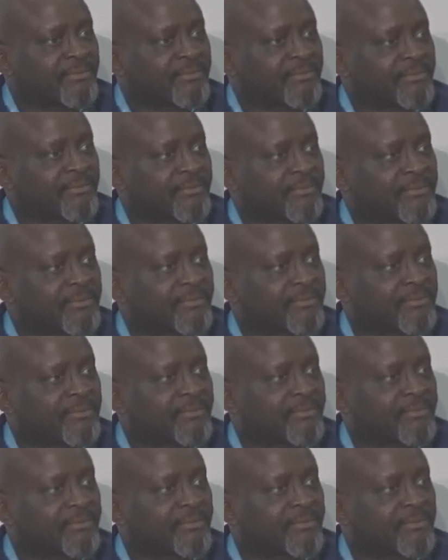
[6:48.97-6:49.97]

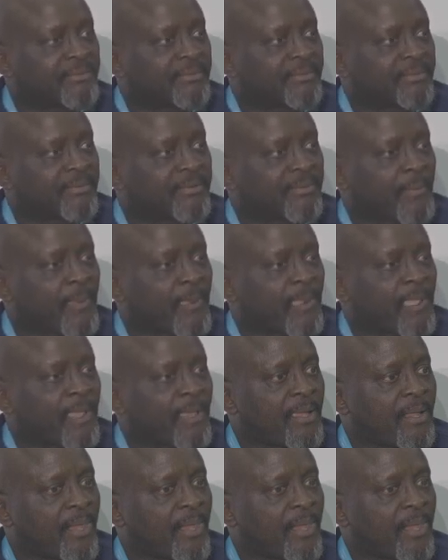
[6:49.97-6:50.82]
Nothing is said.